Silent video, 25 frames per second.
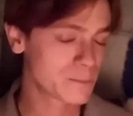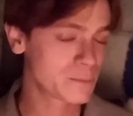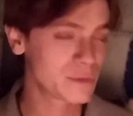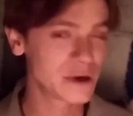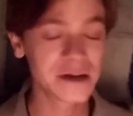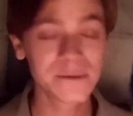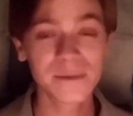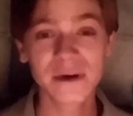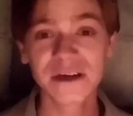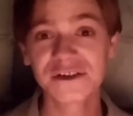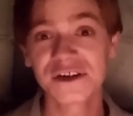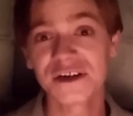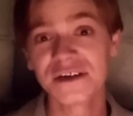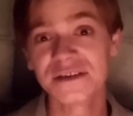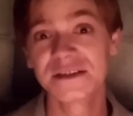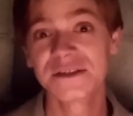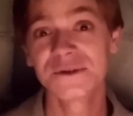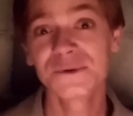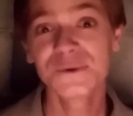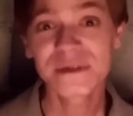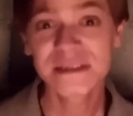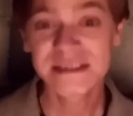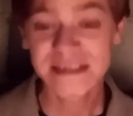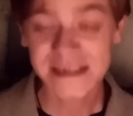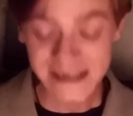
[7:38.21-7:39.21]
Pretty much as
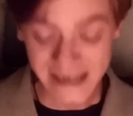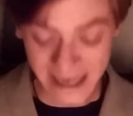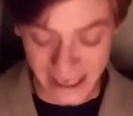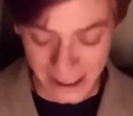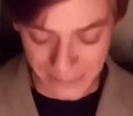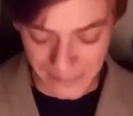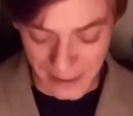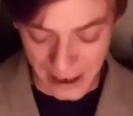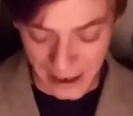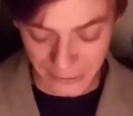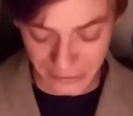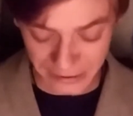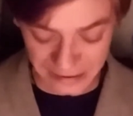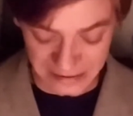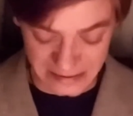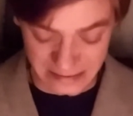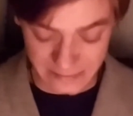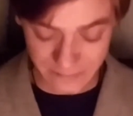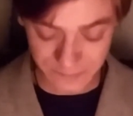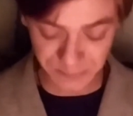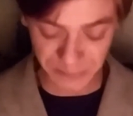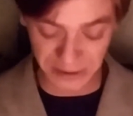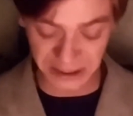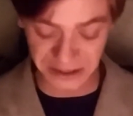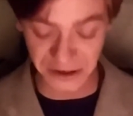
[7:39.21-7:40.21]
soon as he came out,
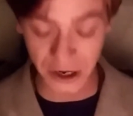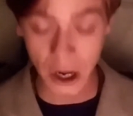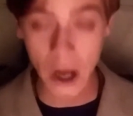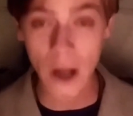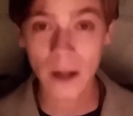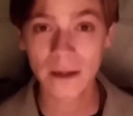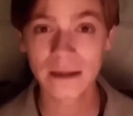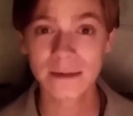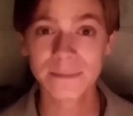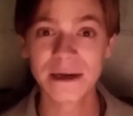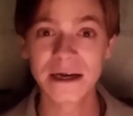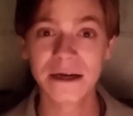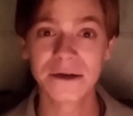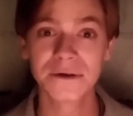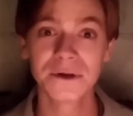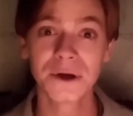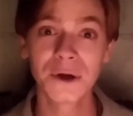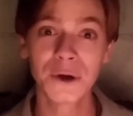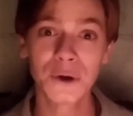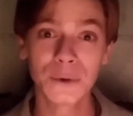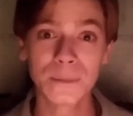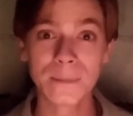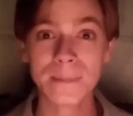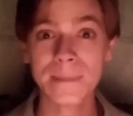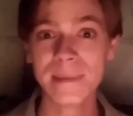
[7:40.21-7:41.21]
it's been all about,
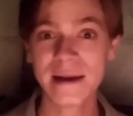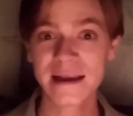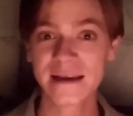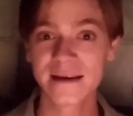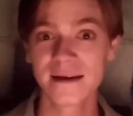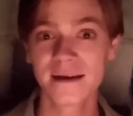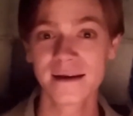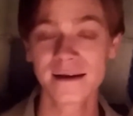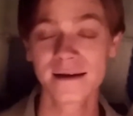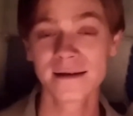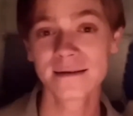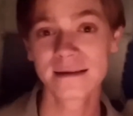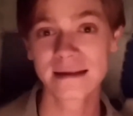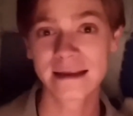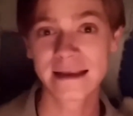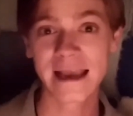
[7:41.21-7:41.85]
oh, making